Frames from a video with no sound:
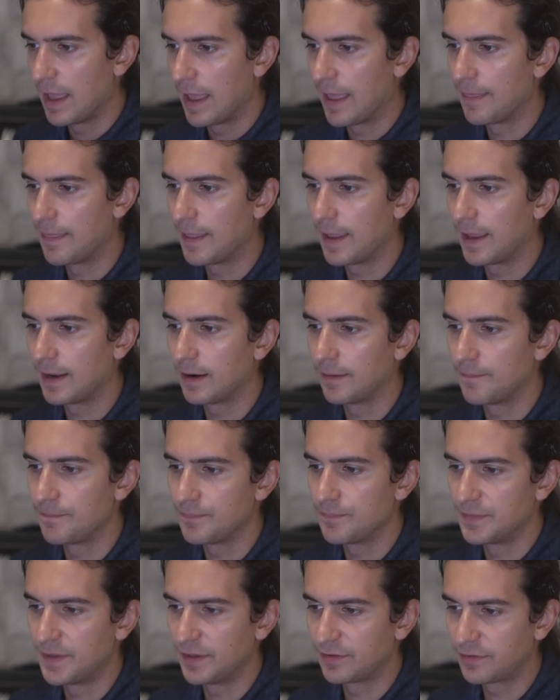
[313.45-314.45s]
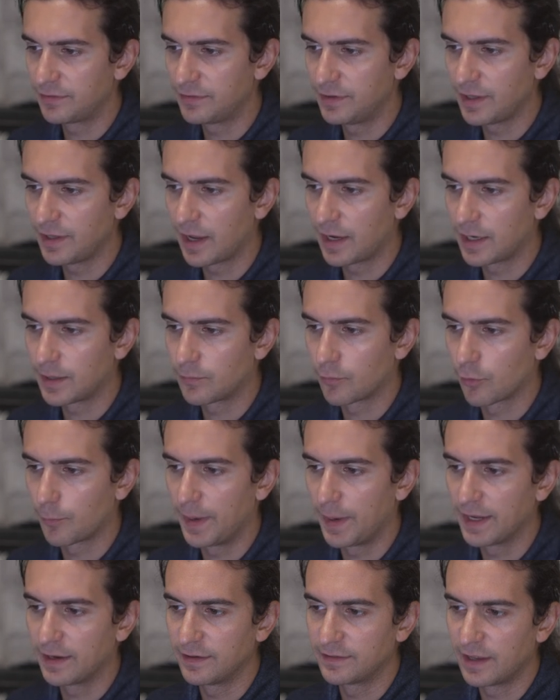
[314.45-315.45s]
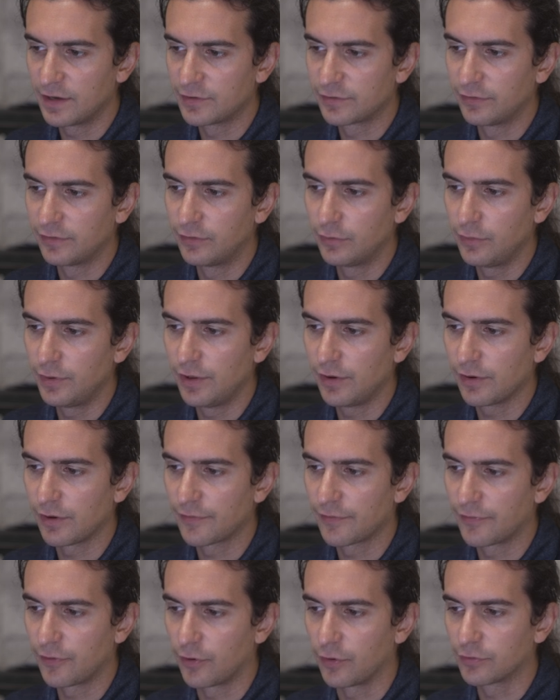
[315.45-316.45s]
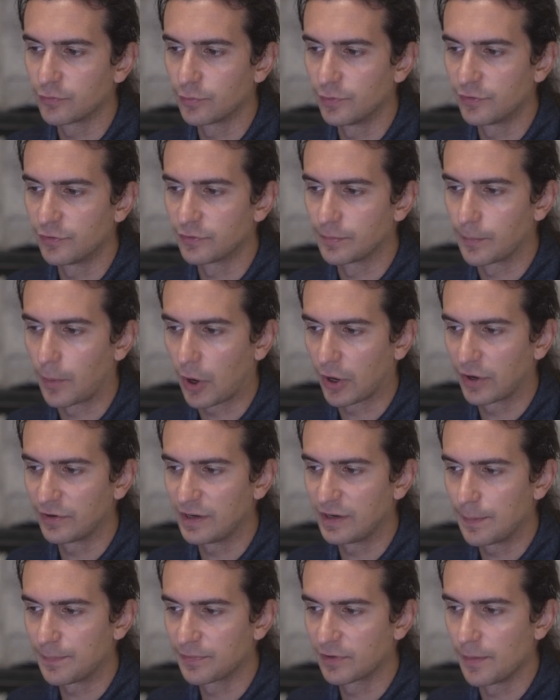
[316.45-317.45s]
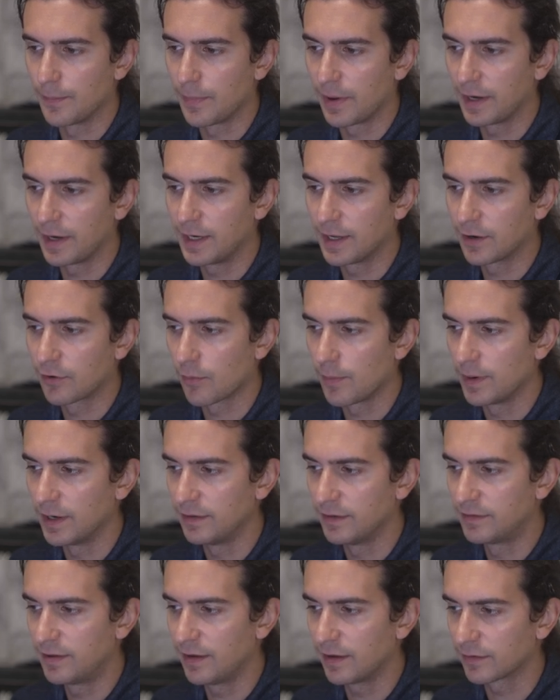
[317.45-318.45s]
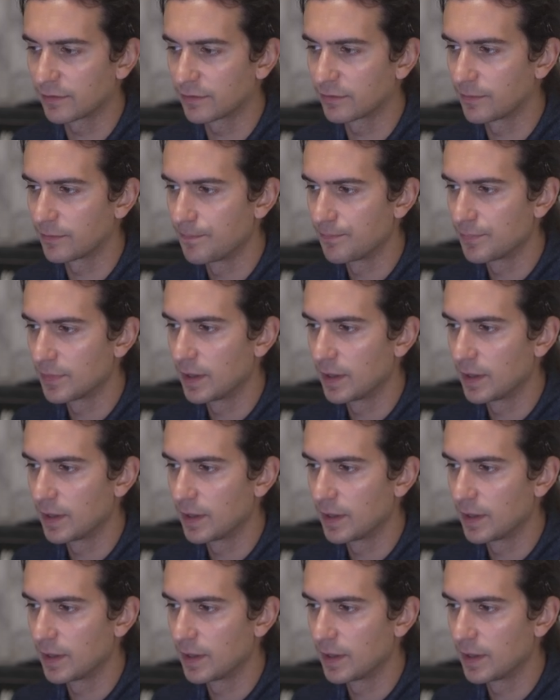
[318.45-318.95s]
and then this is the item we're paying attention to here first, which is market depth, combined increment, and ticks.